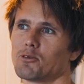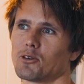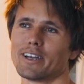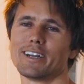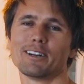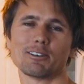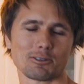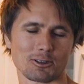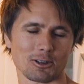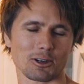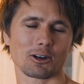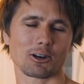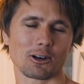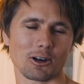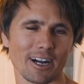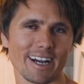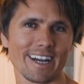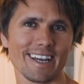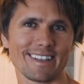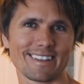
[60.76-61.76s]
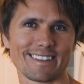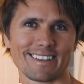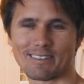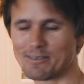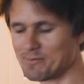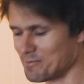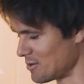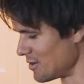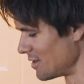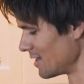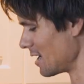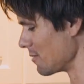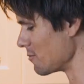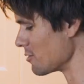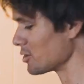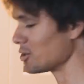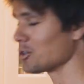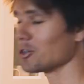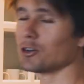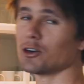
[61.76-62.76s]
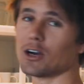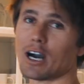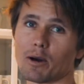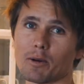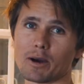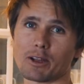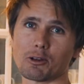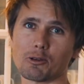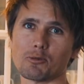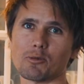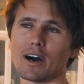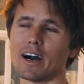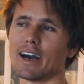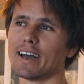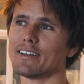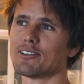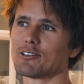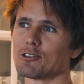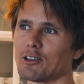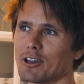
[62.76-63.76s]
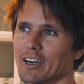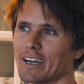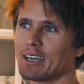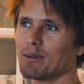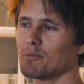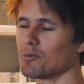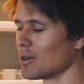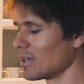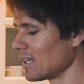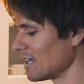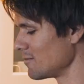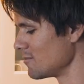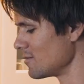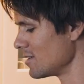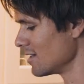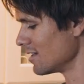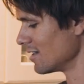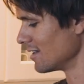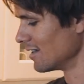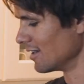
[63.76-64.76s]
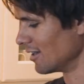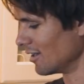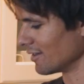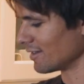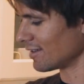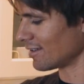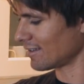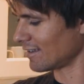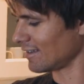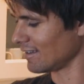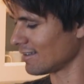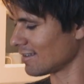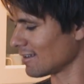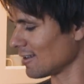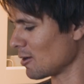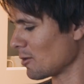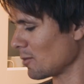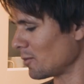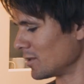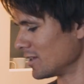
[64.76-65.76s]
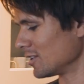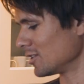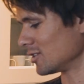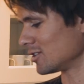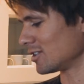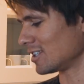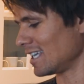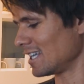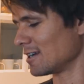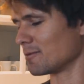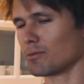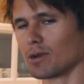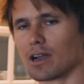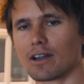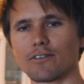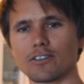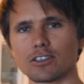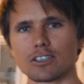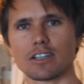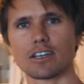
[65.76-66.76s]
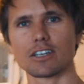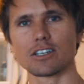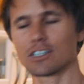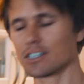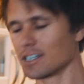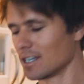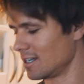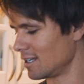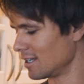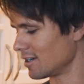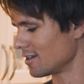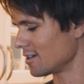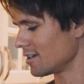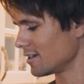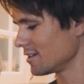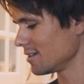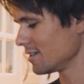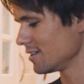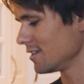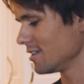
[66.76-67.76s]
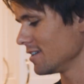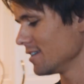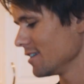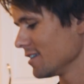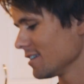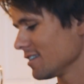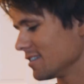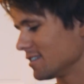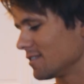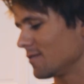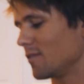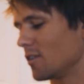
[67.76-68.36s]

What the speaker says: burritos are great, but I'm gonna show you how I do mine so that I can bring in on the ski slope and just eat them breakfast, lunch, and dinner. Because